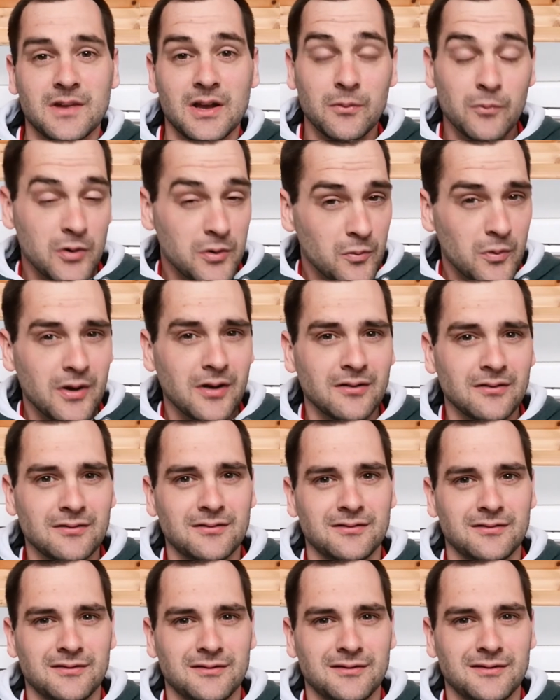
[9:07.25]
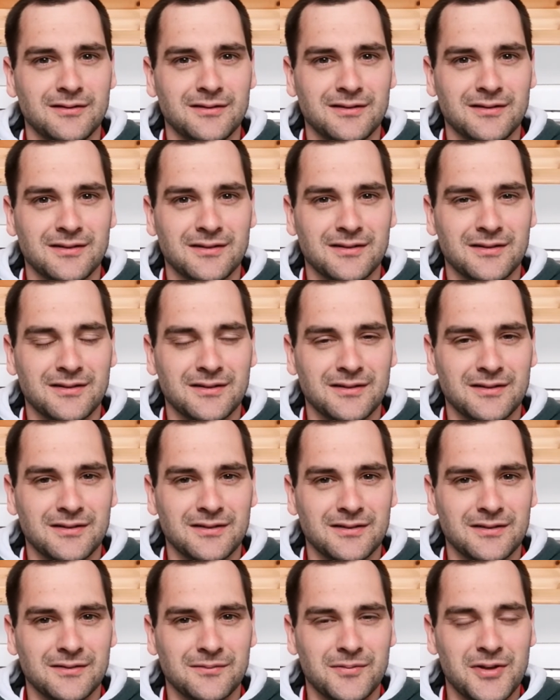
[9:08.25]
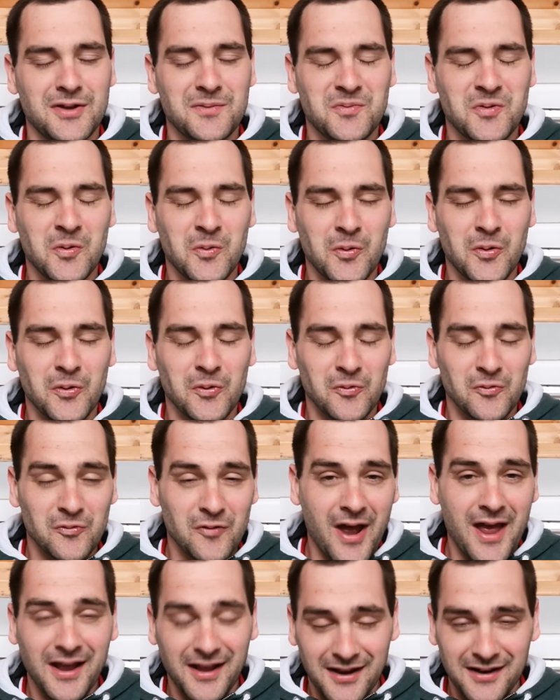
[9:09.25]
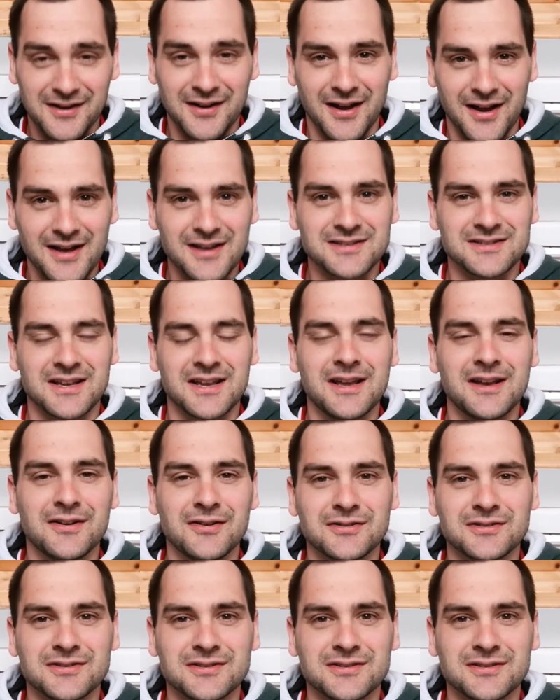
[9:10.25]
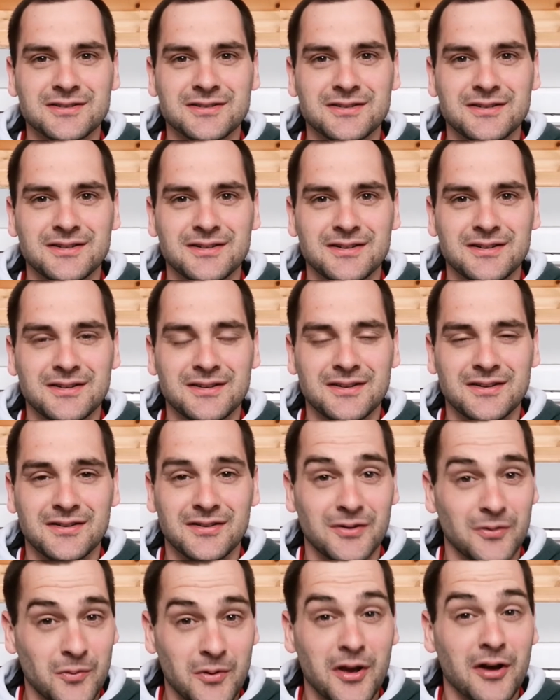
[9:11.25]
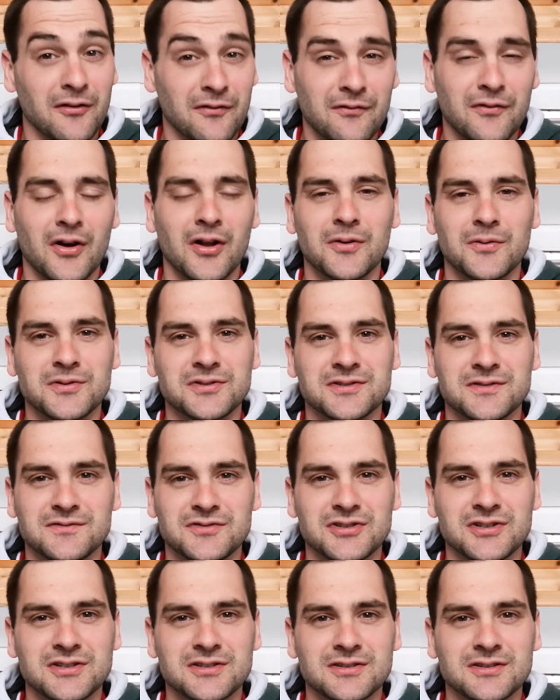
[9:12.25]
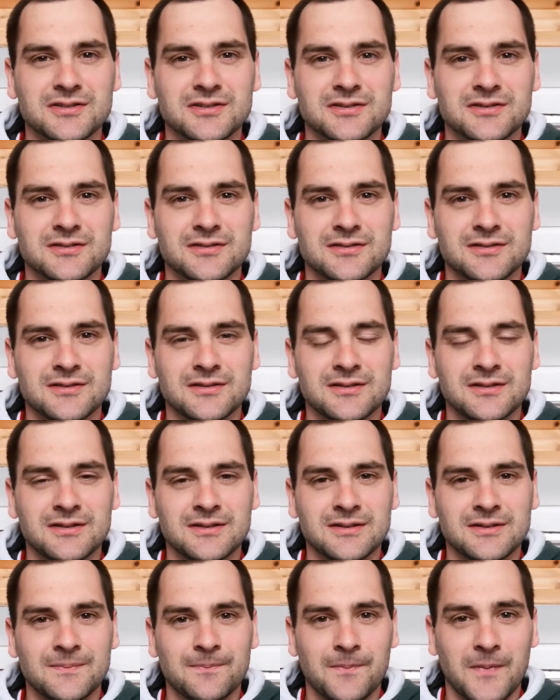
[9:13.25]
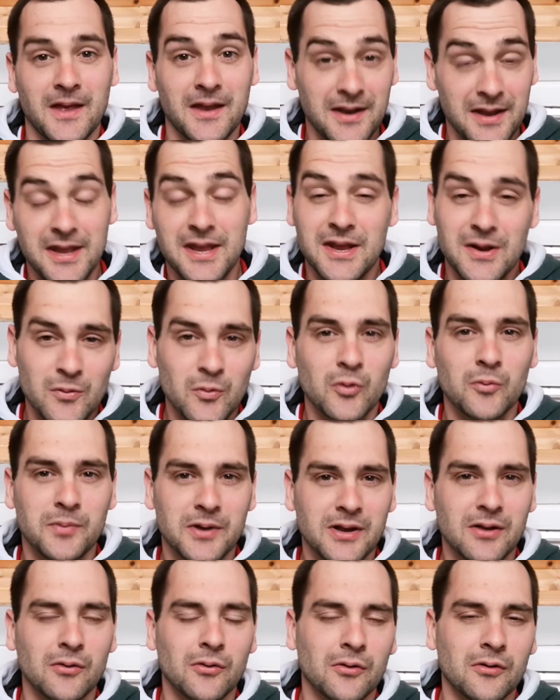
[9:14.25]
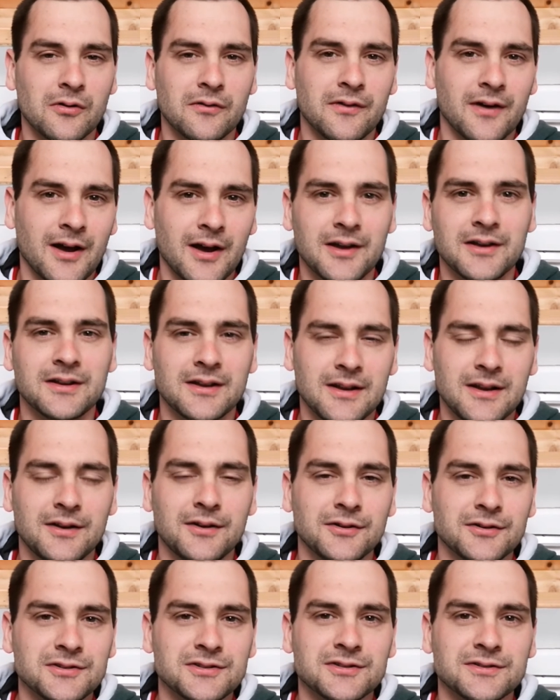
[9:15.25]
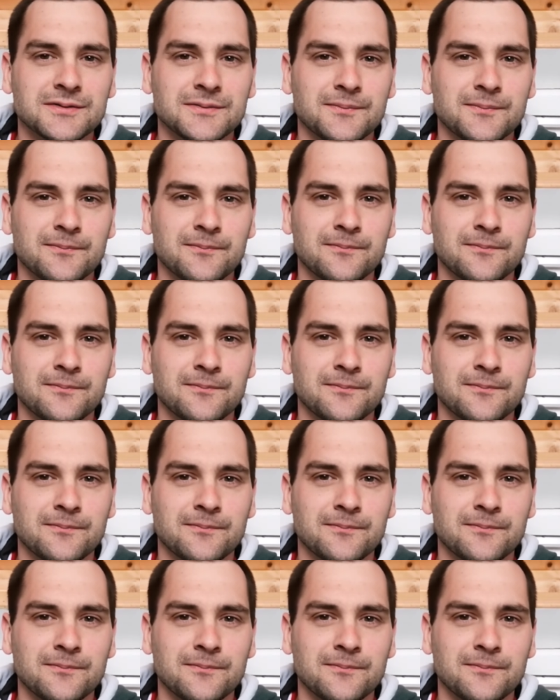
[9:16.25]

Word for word: And we will. People will recognize in us that we are followers of Jesus, and he will be glorified in us.